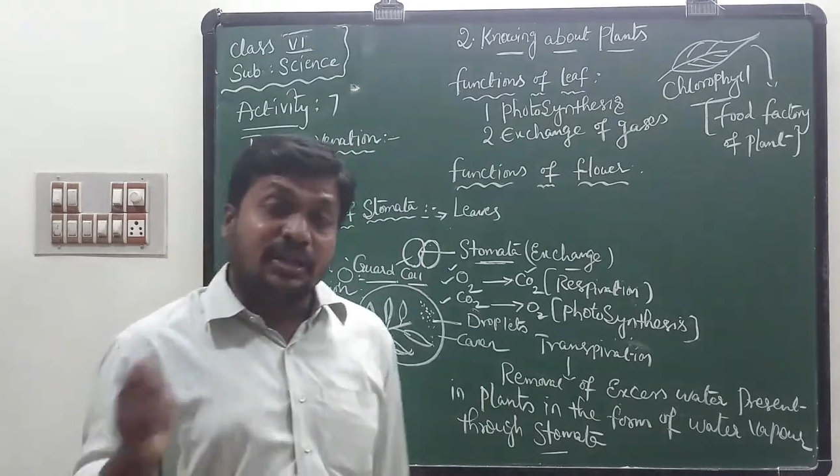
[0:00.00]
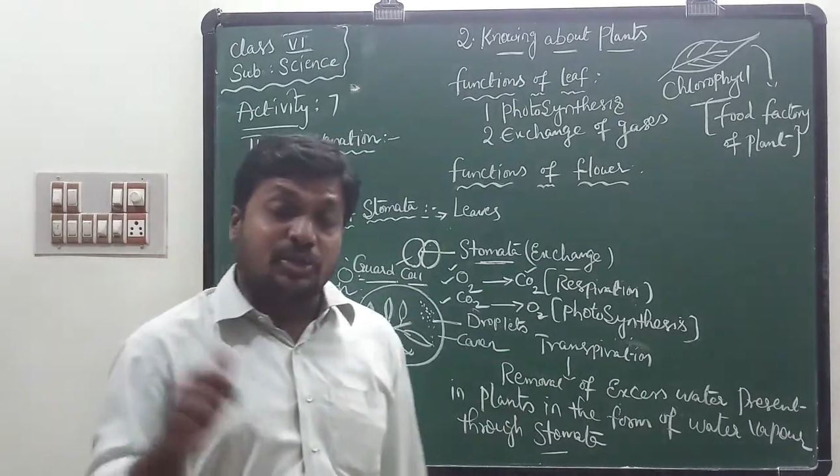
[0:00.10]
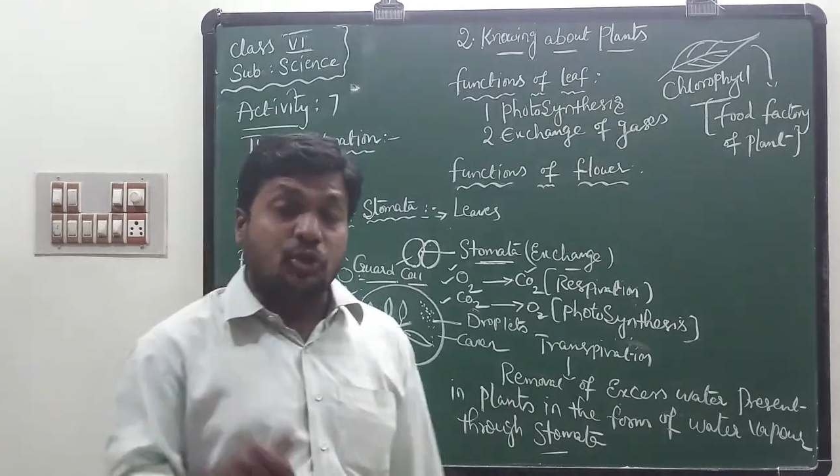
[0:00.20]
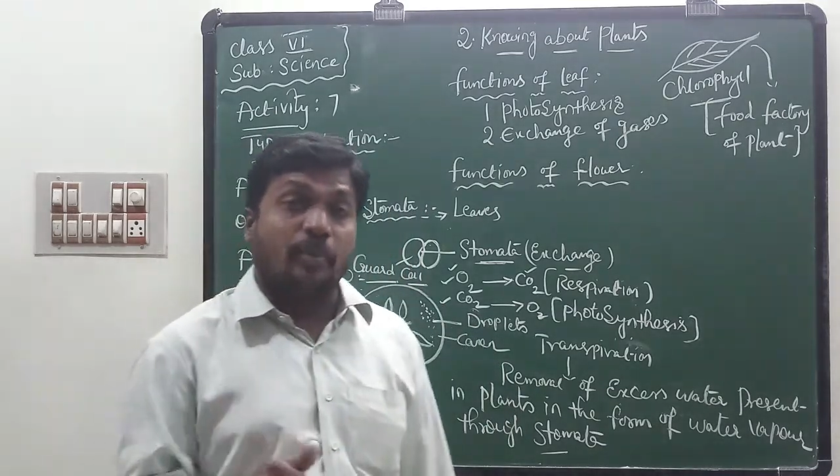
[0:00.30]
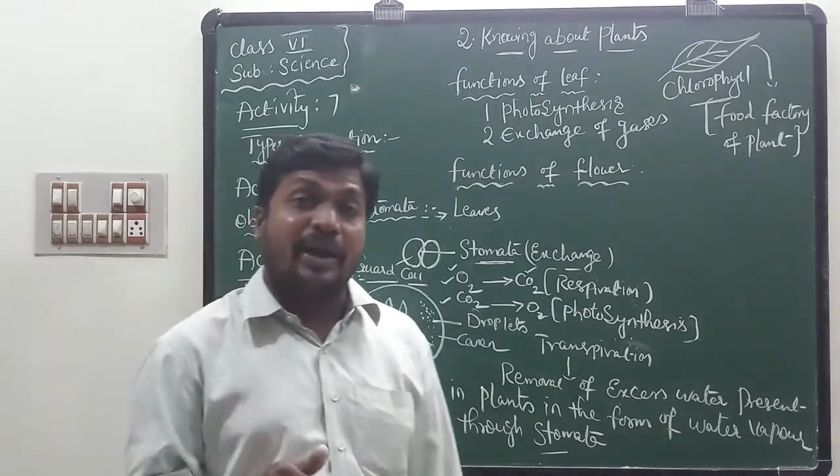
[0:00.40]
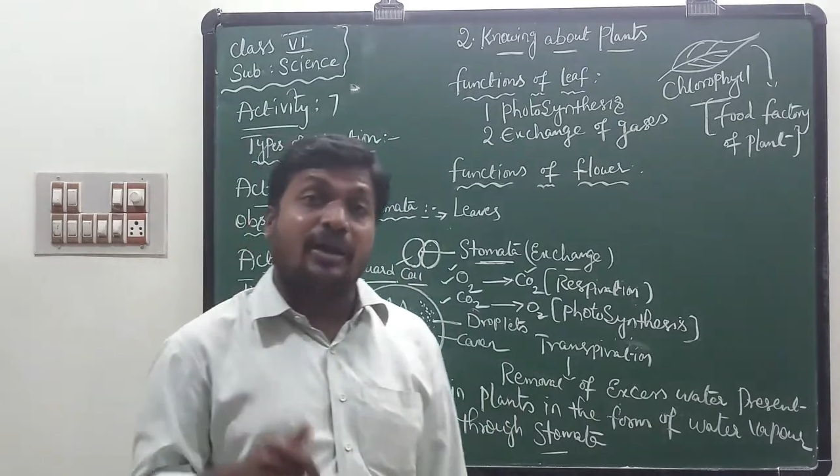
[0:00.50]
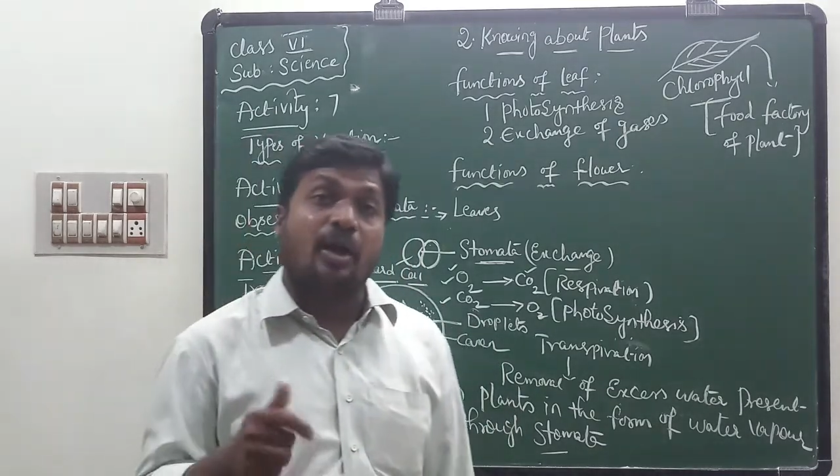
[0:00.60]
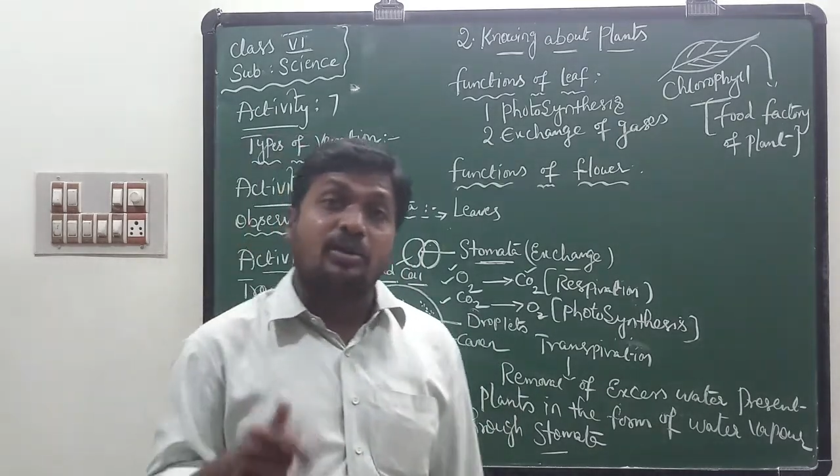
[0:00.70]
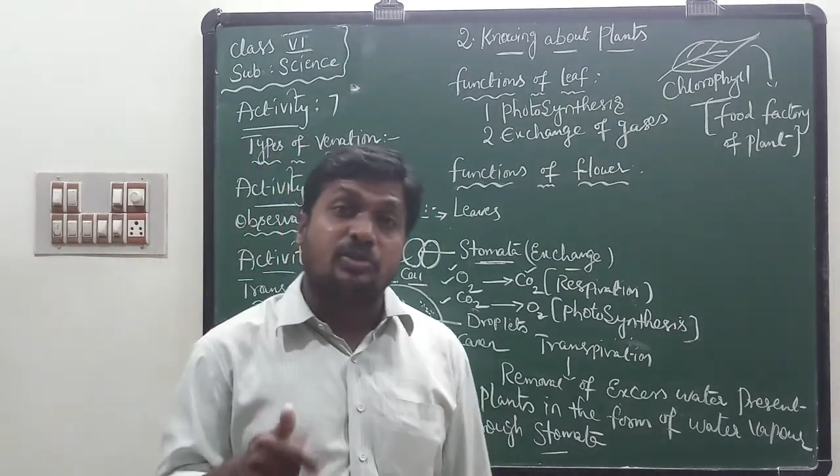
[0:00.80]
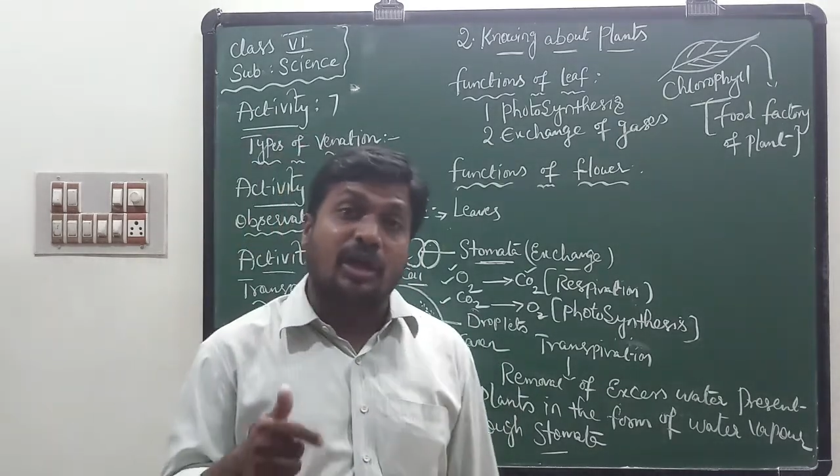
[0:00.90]
this stomata
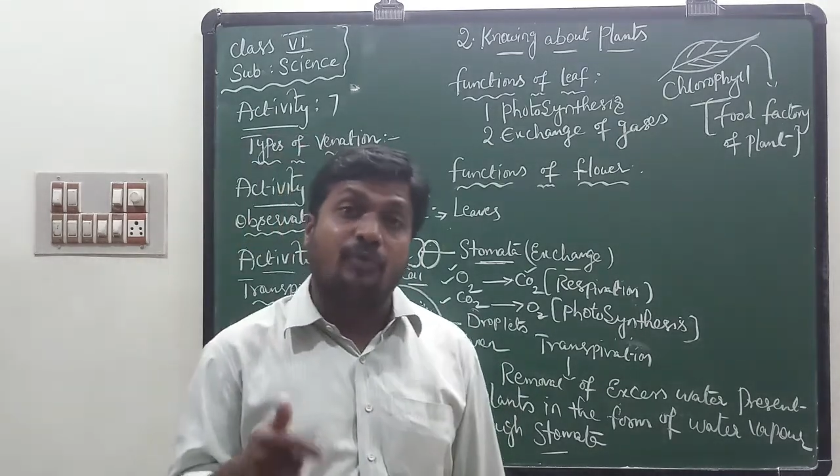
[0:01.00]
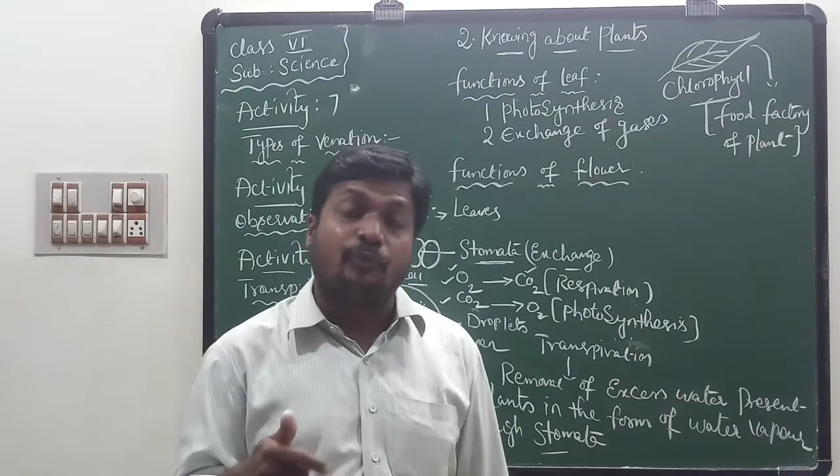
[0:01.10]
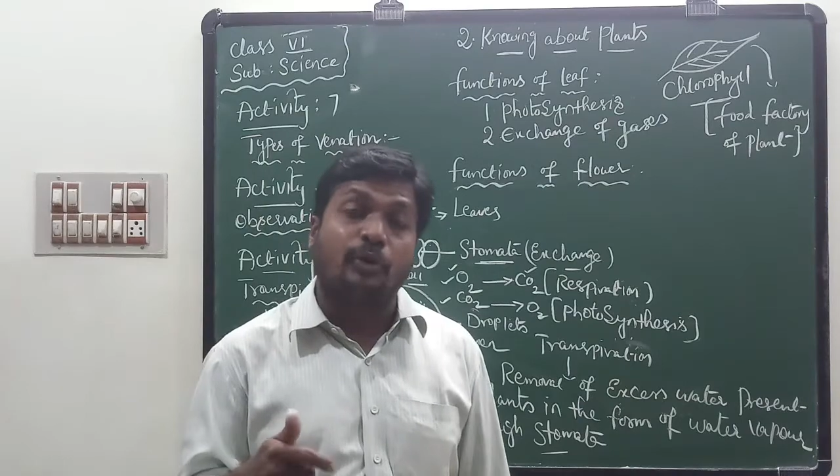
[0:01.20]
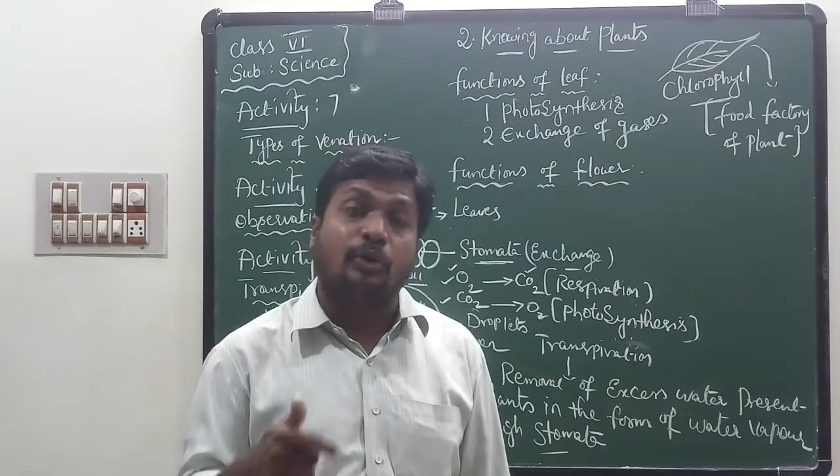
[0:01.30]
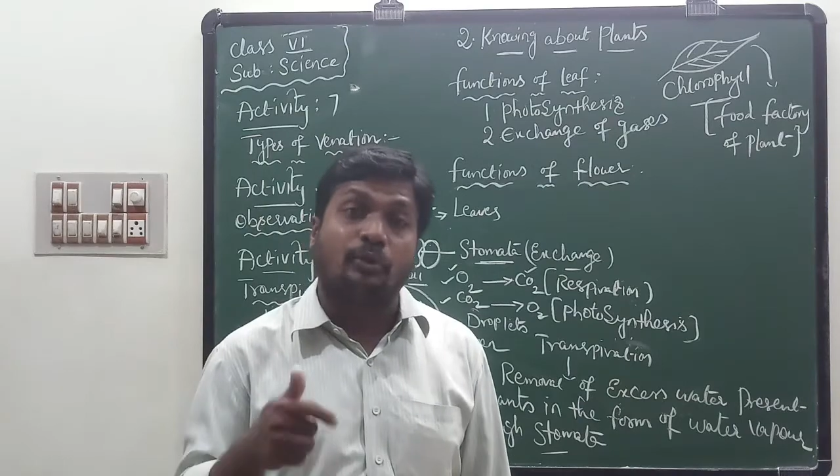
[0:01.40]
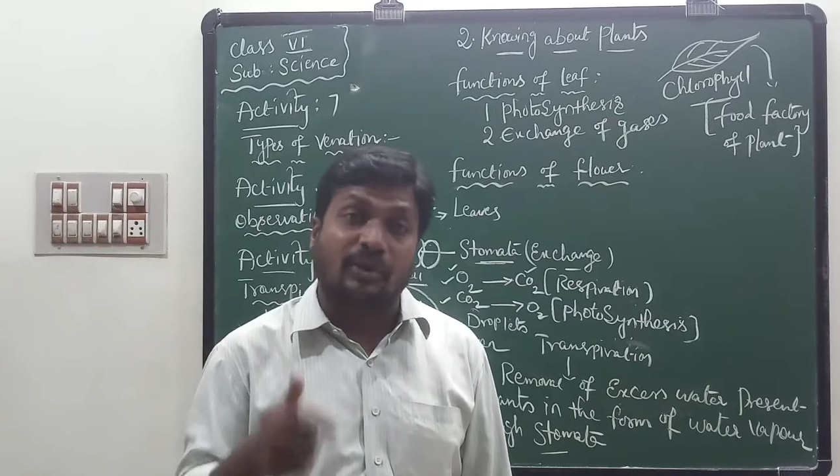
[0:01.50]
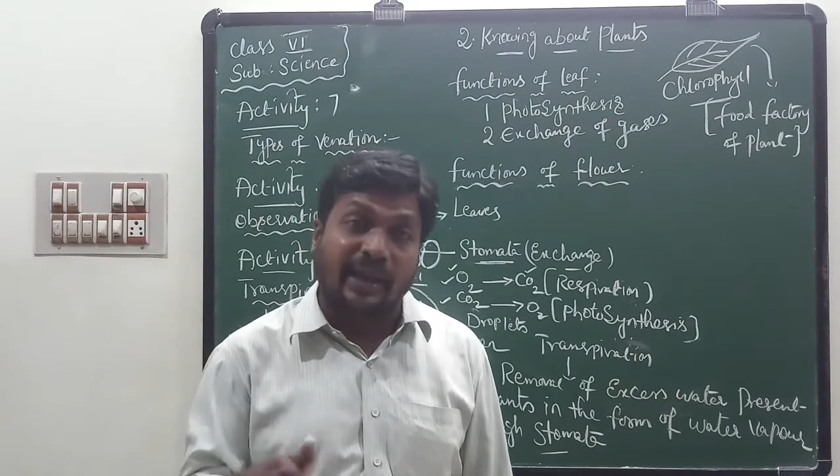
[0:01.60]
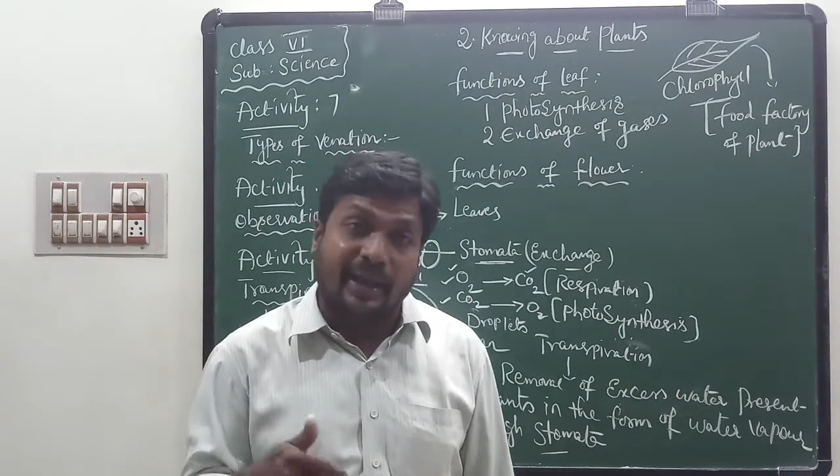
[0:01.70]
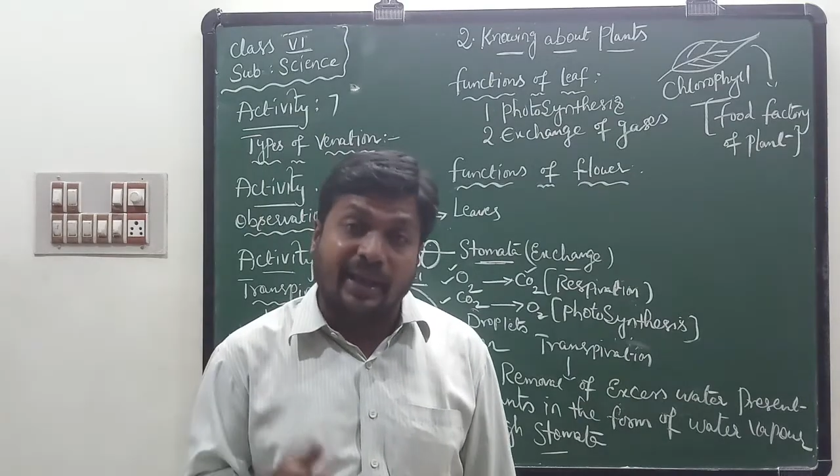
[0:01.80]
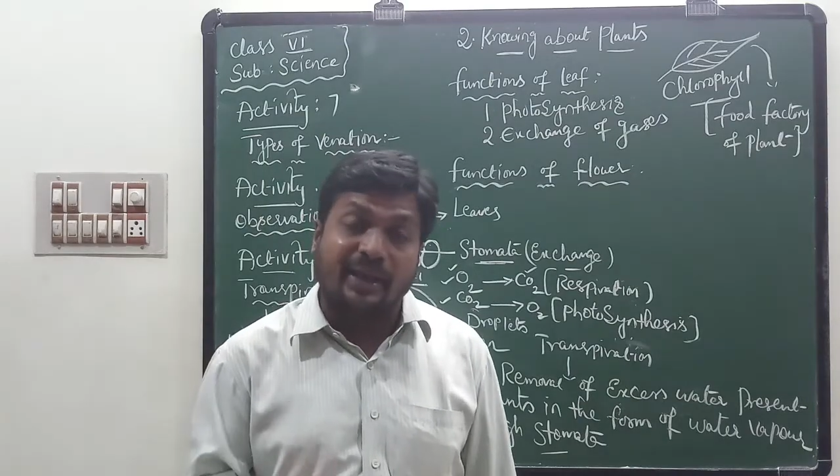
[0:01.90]
also helpful to
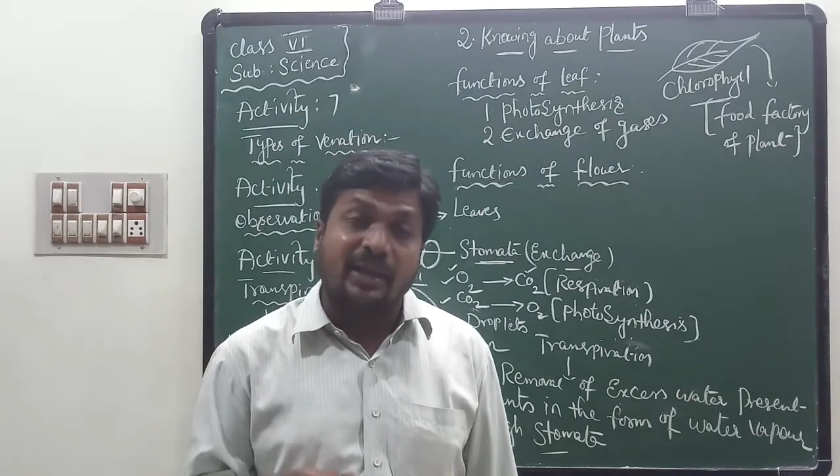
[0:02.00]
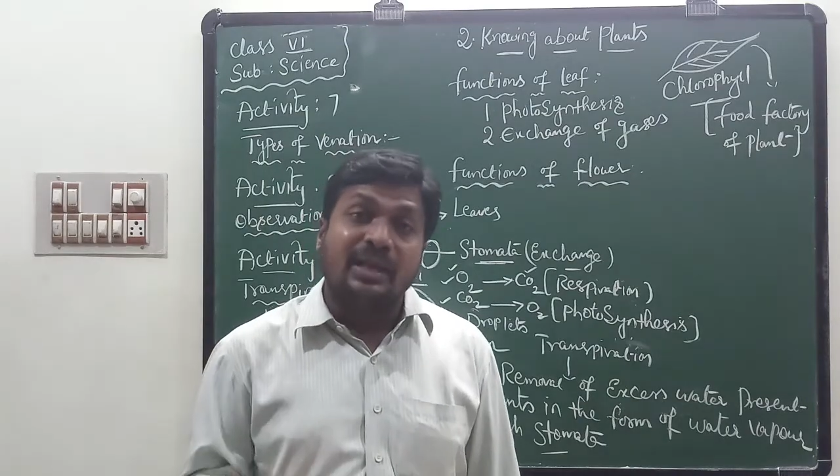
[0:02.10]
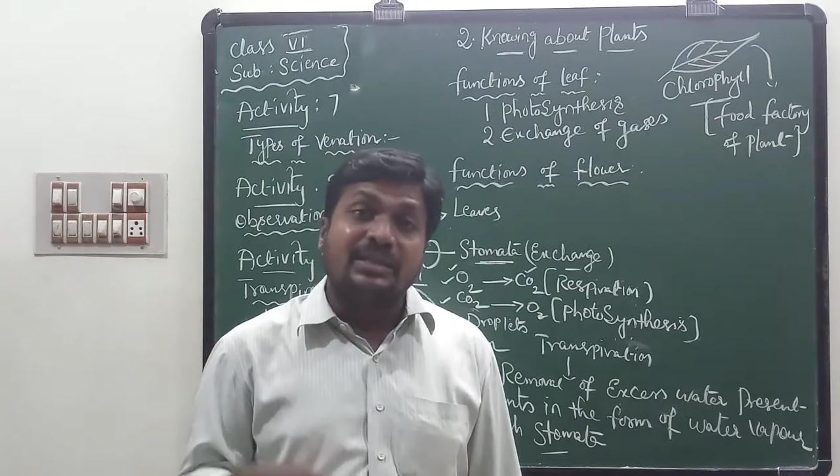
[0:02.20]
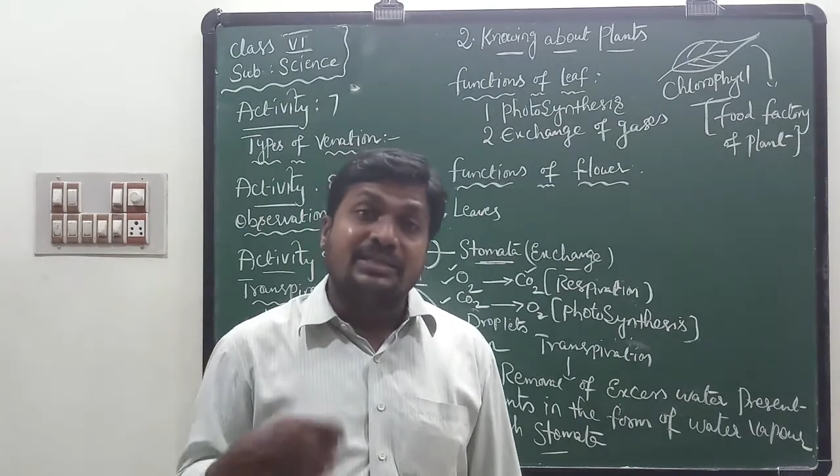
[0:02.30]
take